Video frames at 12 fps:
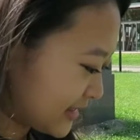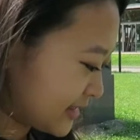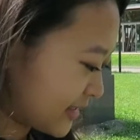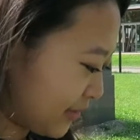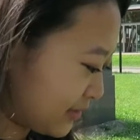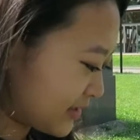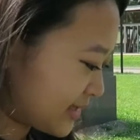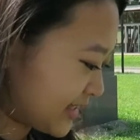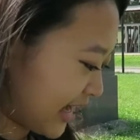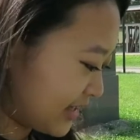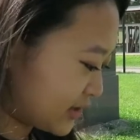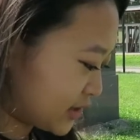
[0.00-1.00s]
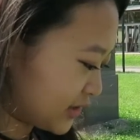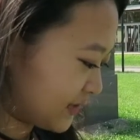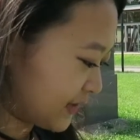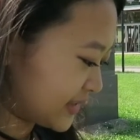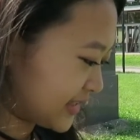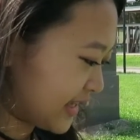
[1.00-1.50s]
a stone statue
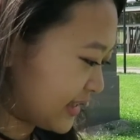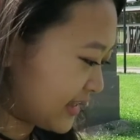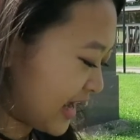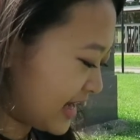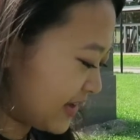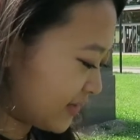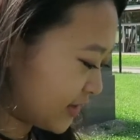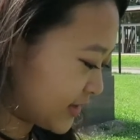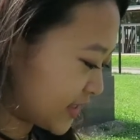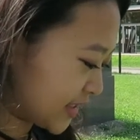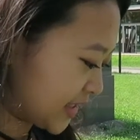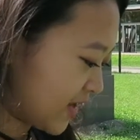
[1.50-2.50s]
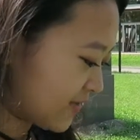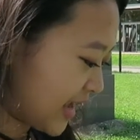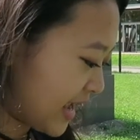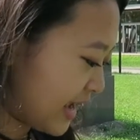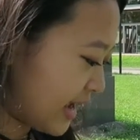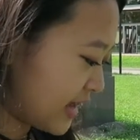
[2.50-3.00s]
for 10th anniversary of
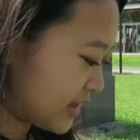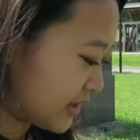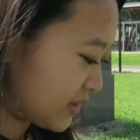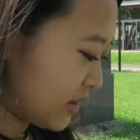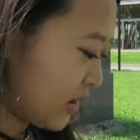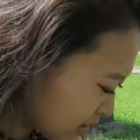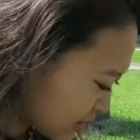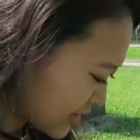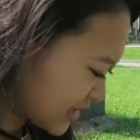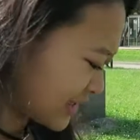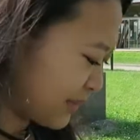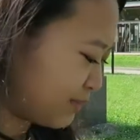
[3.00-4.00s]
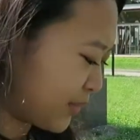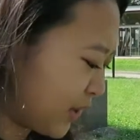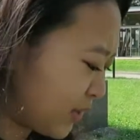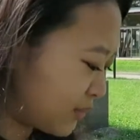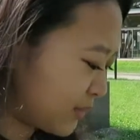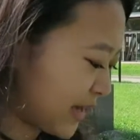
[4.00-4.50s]
AIU, which is a
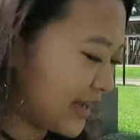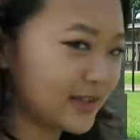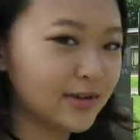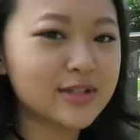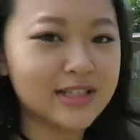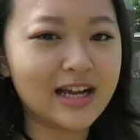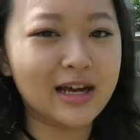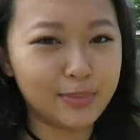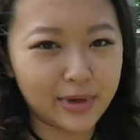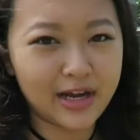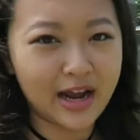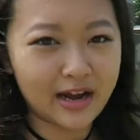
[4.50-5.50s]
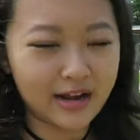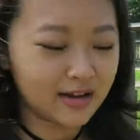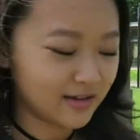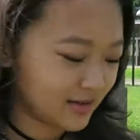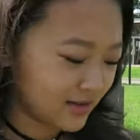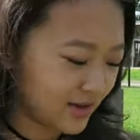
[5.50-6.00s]
boat, but it looks like a
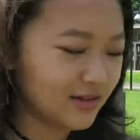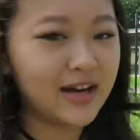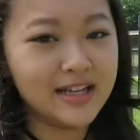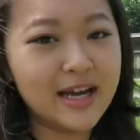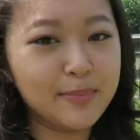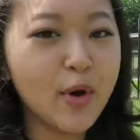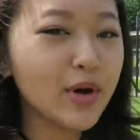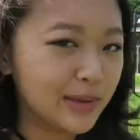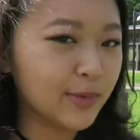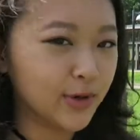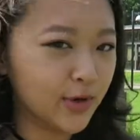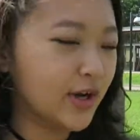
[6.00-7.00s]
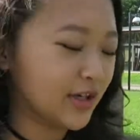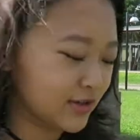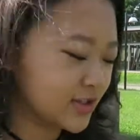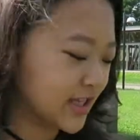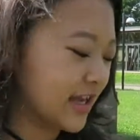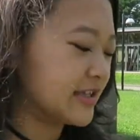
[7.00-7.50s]
banana. All right, yeah, Pokemon Go
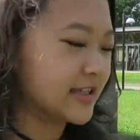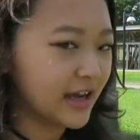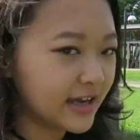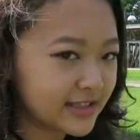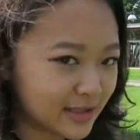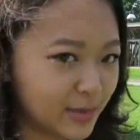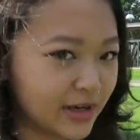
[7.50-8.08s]
understands that it's a